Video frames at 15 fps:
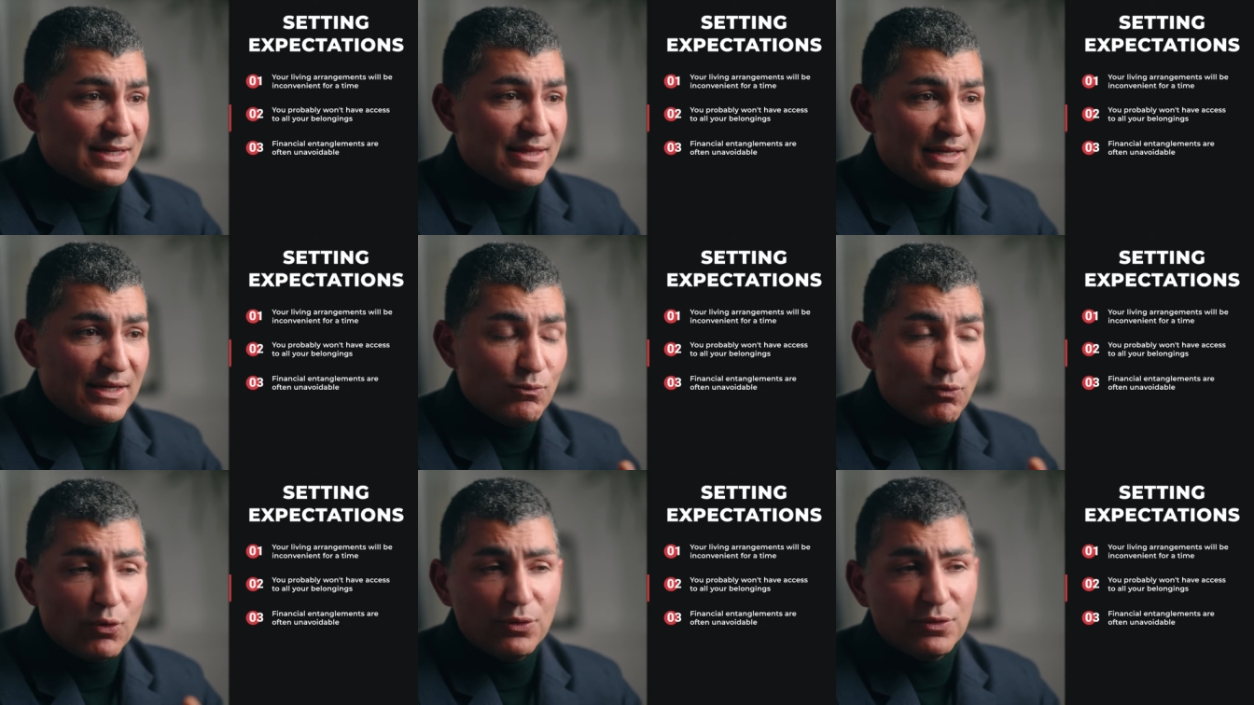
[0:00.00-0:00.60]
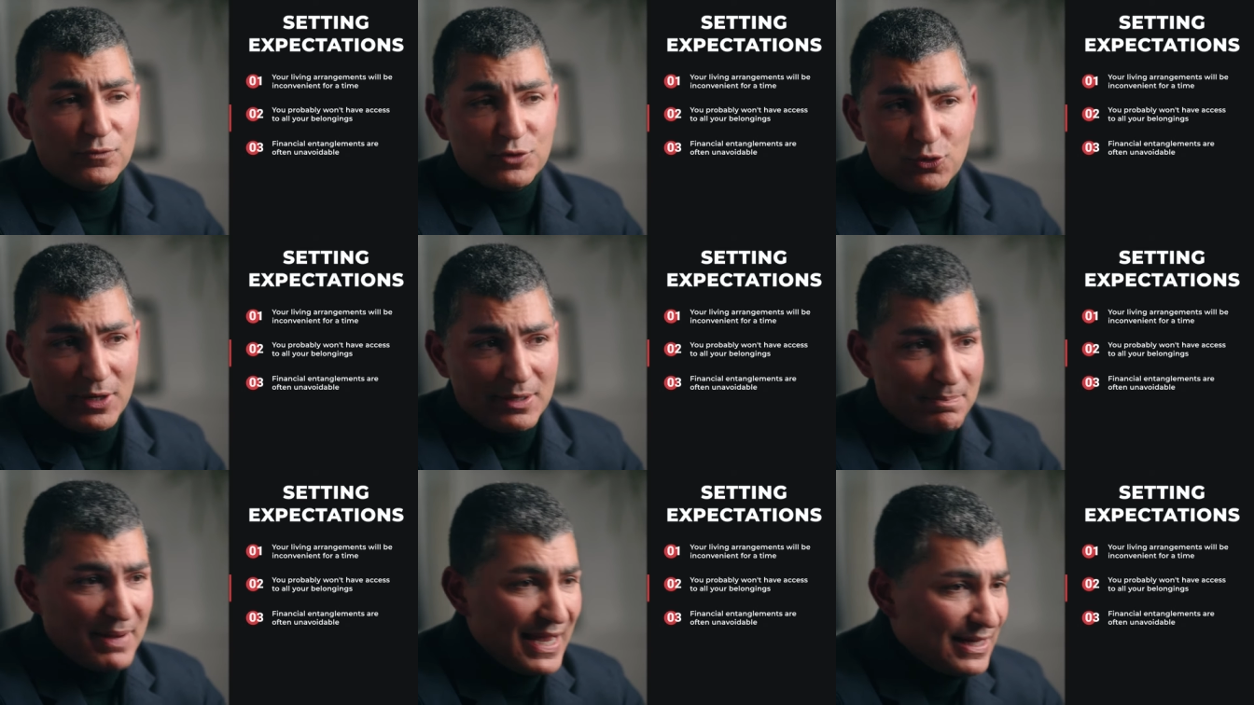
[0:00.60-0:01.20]
the world of
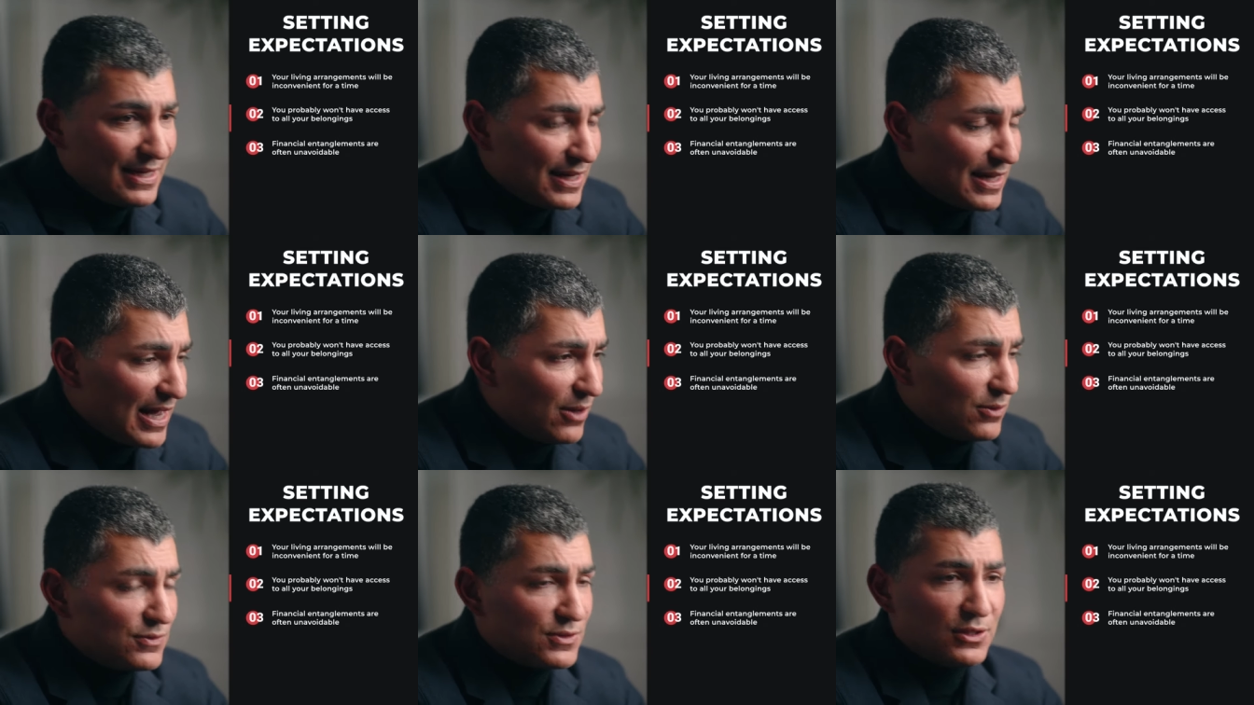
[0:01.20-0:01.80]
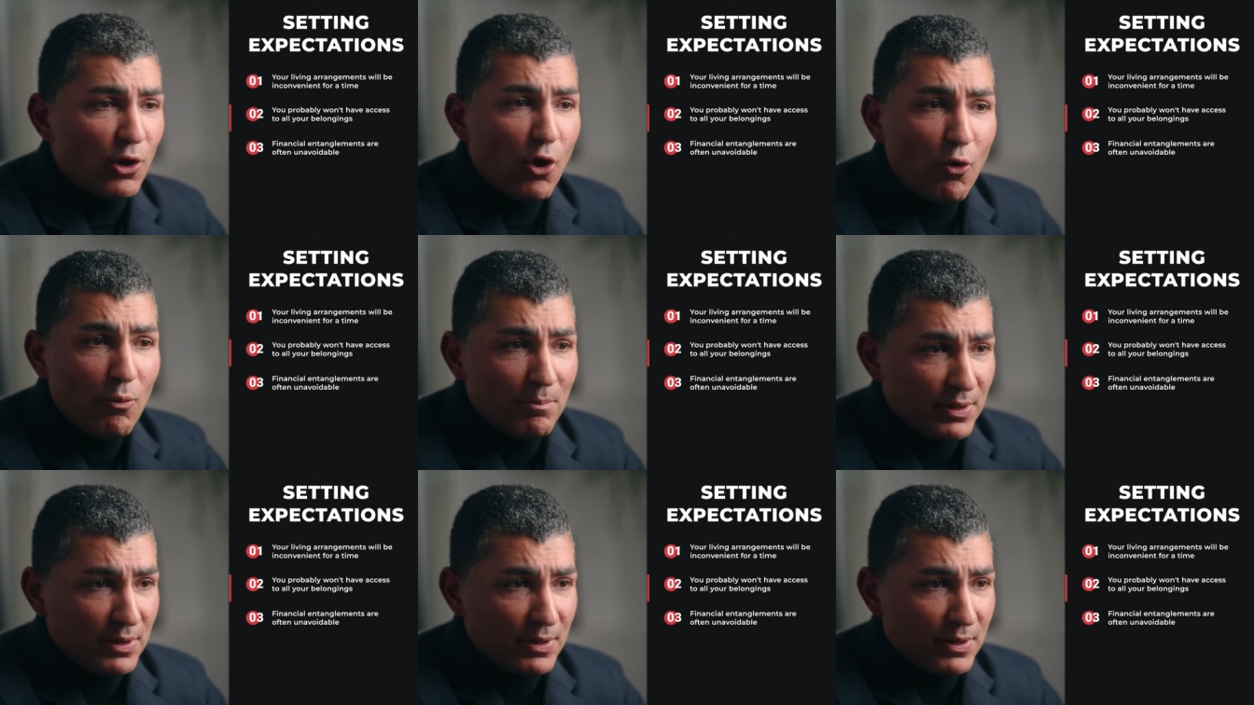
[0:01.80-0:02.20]
joint bank accounts and home